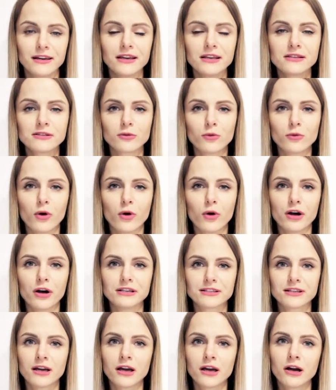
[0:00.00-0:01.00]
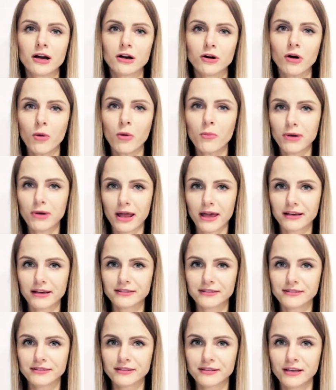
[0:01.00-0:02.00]
is quite
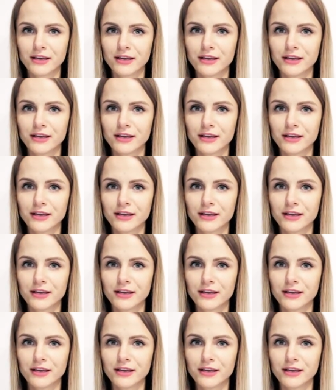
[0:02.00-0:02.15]
complex.